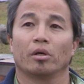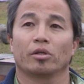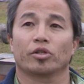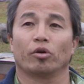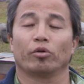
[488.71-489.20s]

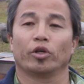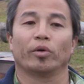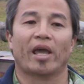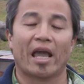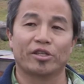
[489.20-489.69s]
So, you know,
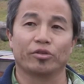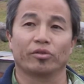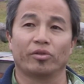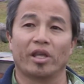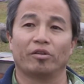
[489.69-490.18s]
enhancing
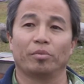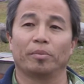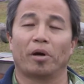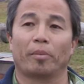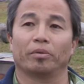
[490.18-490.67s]
their native bee
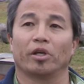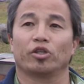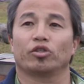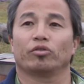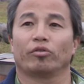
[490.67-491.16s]

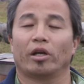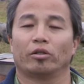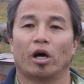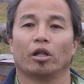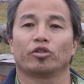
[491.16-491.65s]
population to greater
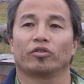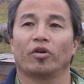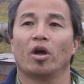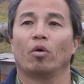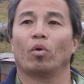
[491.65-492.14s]
knowledge of
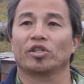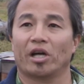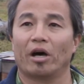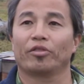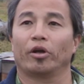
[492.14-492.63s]
what's
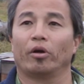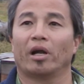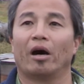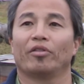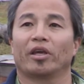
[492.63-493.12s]
out there and
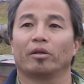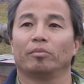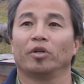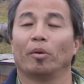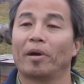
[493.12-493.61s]
how they
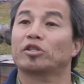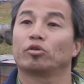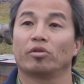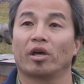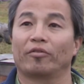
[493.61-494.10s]
could, you know, best
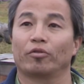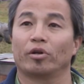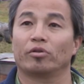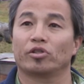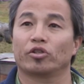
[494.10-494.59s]
do that for
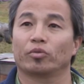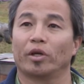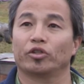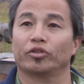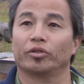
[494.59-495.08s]
their
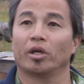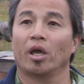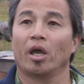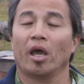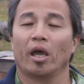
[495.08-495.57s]
situation.
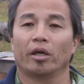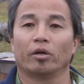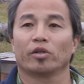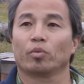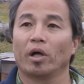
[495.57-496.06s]
You
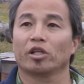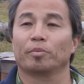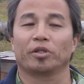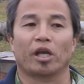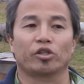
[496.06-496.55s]
know, as well as
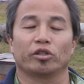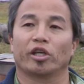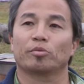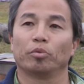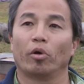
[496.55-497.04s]
potentially
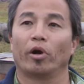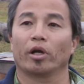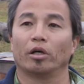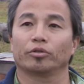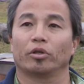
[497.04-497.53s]
exploring
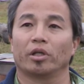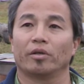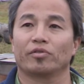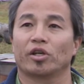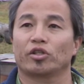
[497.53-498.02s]

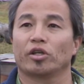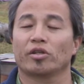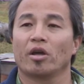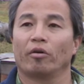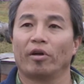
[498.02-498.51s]
alternatives such as
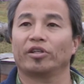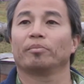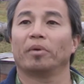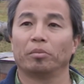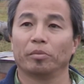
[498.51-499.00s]

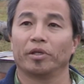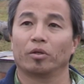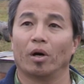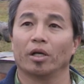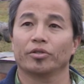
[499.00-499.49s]
renting bumblebee
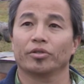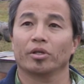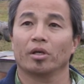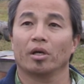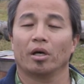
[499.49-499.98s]
quads.
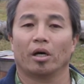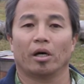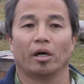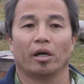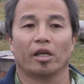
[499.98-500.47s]

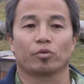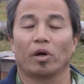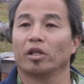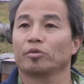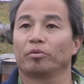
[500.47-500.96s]
Uh, as
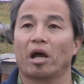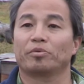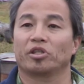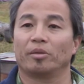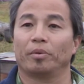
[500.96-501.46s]
well as
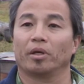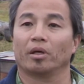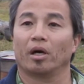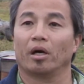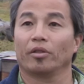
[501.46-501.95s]
perhaps
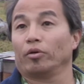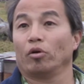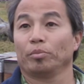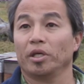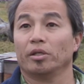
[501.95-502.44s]
keeping uh, their
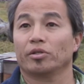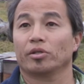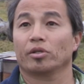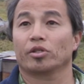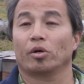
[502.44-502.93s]
own
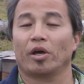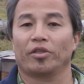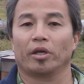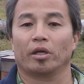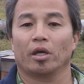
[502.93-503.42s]
bees. So I
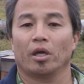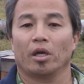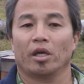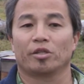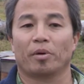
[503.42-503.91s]
think
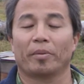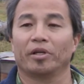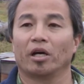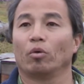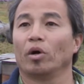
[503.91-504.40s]
it's probably
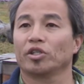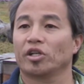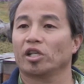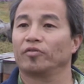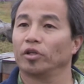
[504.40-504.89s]
not a one
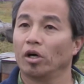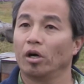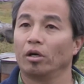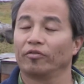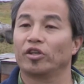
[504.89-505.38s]
size fit
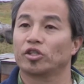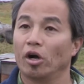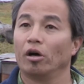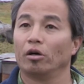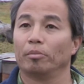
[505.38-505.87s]
all, fits
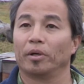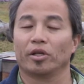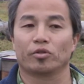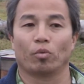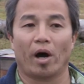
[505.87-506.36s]
all, but
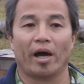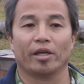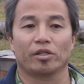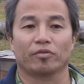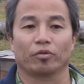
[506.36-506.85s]
it's
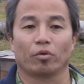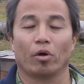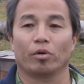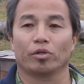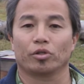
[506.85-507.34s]
wise for
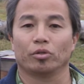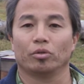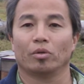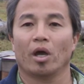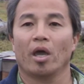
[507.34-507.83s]
growers
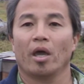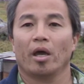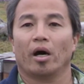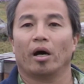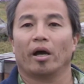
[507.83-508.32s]
to
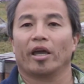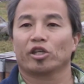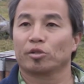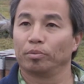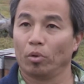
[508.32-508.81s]
uh,
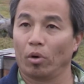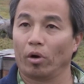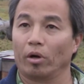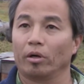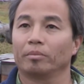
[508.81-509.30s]

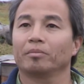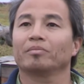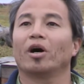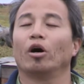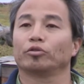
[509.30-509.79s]
explore
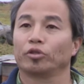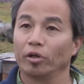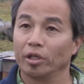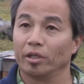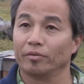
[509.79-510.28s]

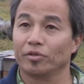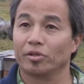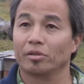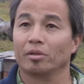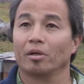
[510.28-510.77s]

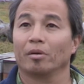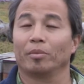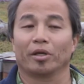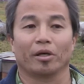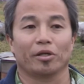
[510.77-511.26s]
alternatives
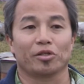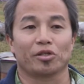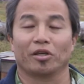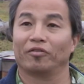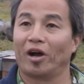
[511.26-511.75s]
because
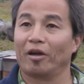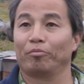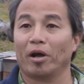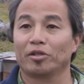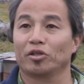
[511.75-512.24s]
if hive
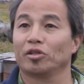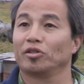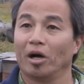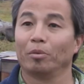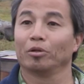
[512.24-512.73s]
prices
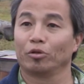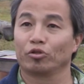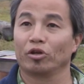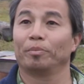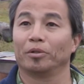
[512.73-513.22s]
double or
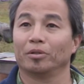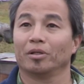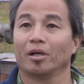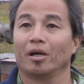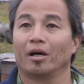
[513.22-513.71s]
triple,
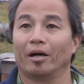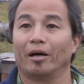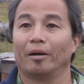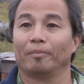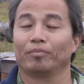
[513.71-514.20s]

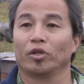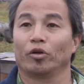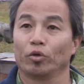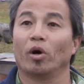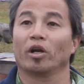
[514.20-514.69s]
um, you know,
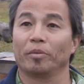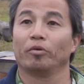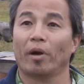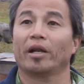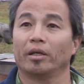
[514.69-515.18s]
you want to be
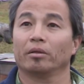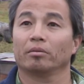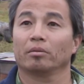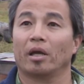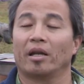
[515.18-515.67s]
ready
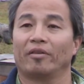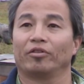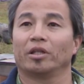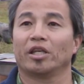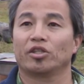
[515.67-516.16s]
and have
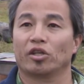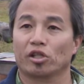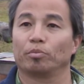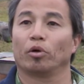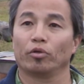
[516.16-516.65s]
at least
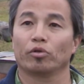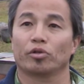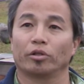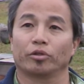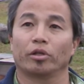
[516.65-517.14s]
explored those
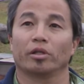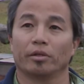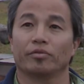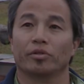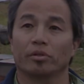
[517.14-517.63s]

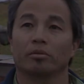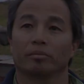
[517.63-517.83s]
alternatives.